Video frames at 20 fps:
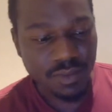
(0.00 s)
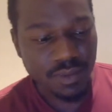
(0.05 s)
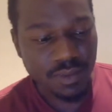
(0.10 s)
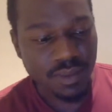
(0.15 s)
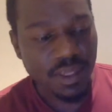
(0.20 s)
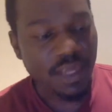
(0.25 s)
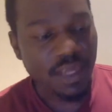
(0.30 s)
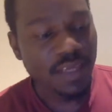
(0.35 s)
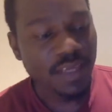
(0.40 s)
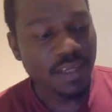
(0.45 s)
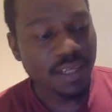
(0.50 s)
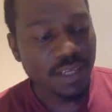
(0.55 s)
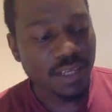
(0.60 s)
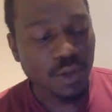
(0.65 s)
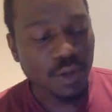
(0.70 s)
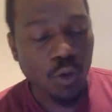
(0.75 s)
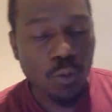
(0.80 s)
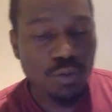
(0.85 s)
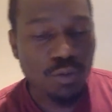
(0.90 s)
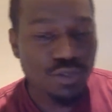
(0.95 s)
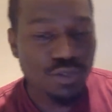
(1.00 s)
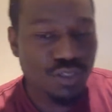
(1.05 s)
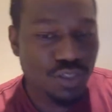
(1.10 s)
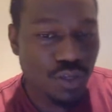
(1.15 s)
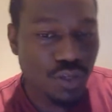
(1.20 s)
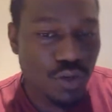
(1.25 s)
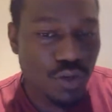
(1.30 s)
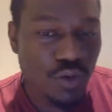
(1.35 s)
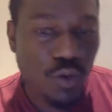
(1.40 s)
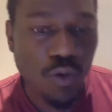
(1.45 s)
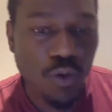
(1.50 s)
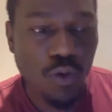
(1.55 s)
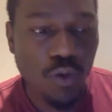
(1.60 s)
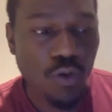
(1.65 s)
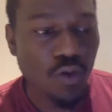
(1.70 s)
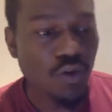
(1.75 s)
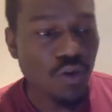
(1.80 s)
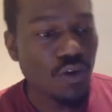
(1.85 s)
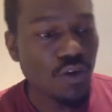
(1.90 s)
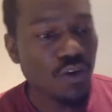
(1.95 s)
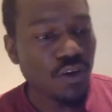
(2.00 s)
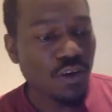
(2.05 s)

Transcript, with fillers: then it opens the door